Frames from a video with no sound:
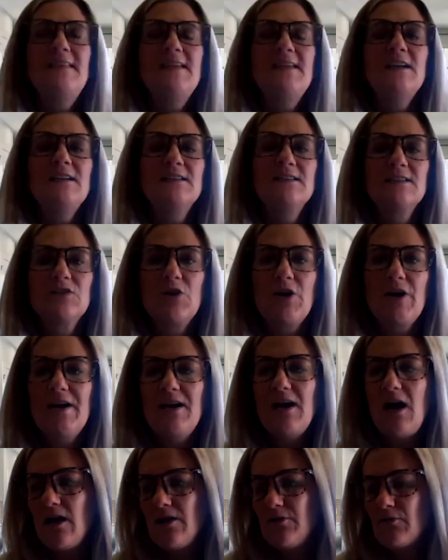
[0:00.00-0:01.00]
think it's
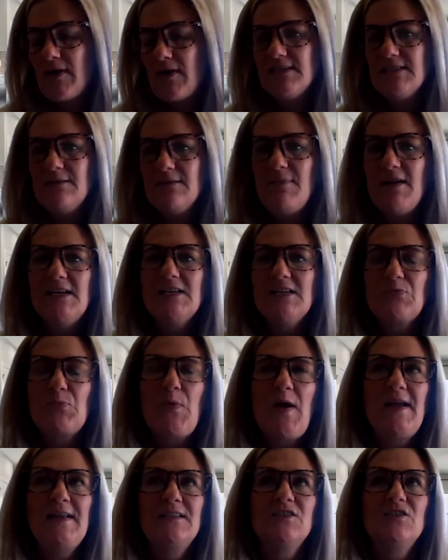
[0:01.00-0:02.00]
great on resumes
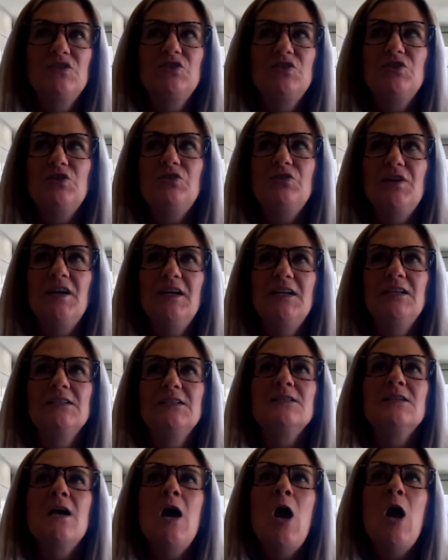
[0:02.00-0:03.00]
when
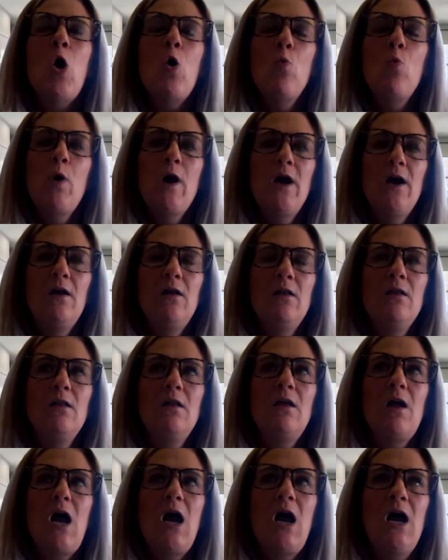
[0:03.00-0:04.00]
students
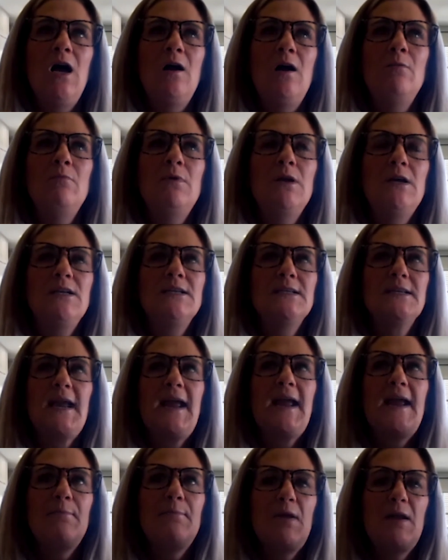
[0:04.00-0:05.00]
will
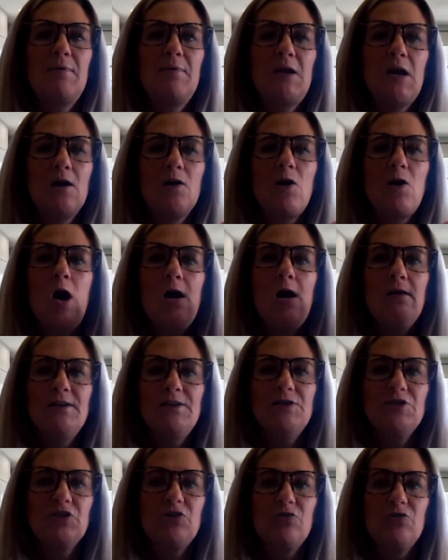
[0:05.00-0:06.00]
indicate maybe a
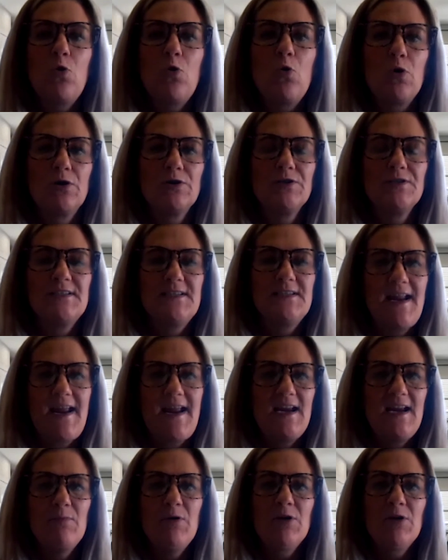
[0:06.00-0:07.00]
college course
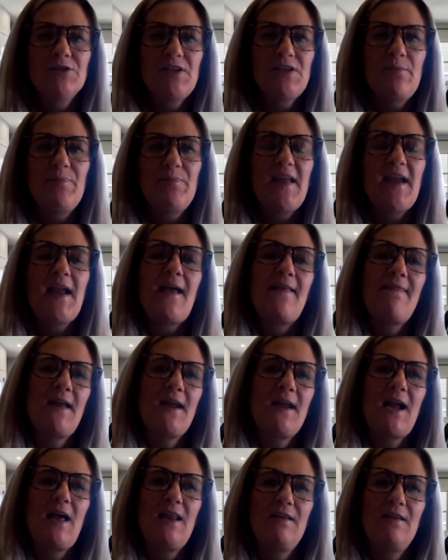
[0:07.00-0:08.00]
name or something and
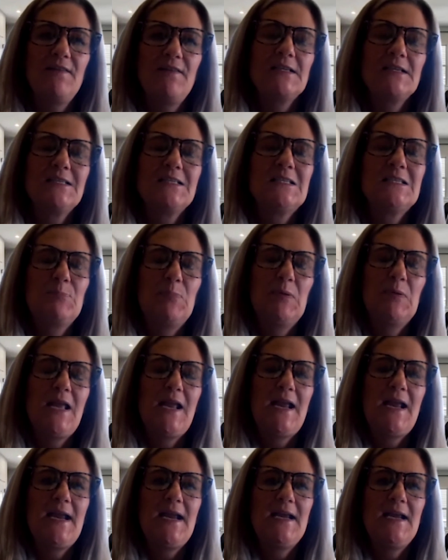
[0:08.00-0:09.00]
then kind of
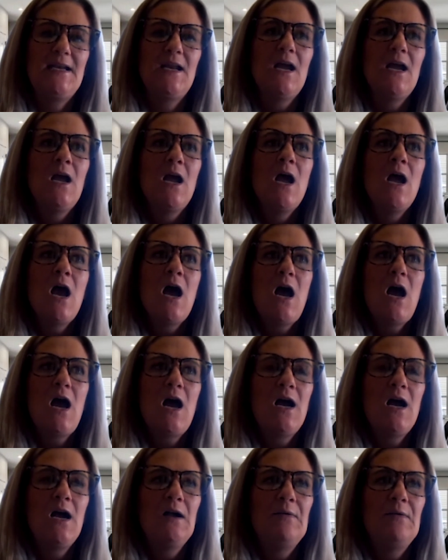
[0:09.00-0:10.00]
explain
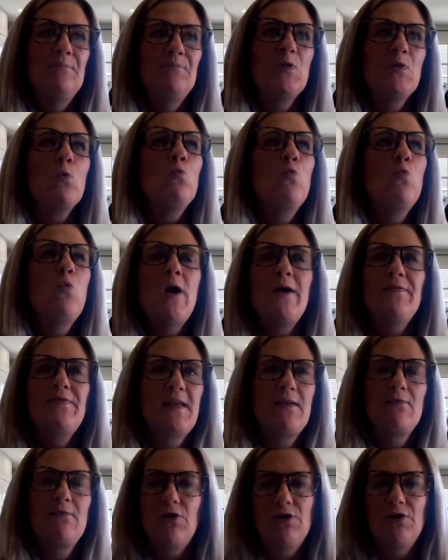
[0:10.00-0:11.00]
what
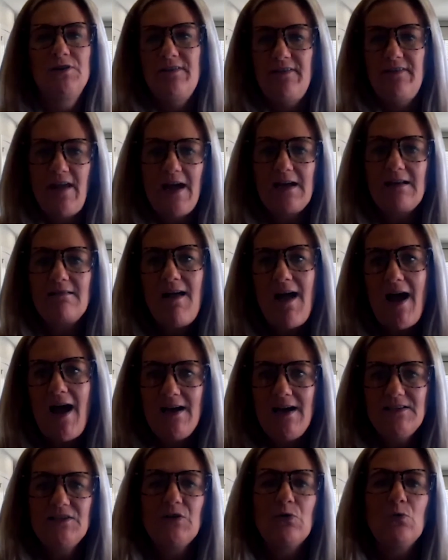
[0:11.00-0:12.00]
they learned in that
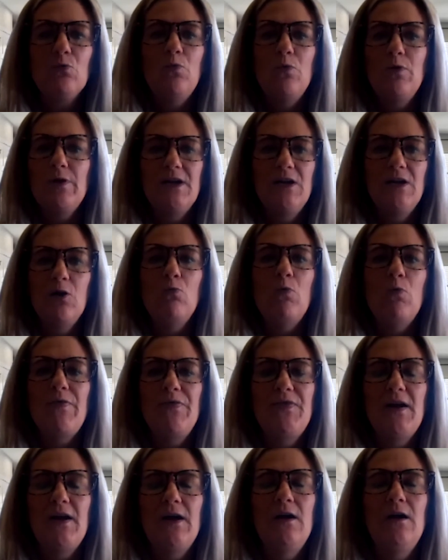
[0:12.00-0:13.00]
class or
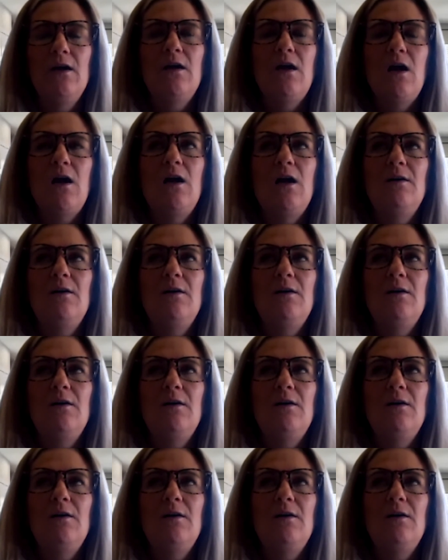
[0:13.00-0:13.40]
what the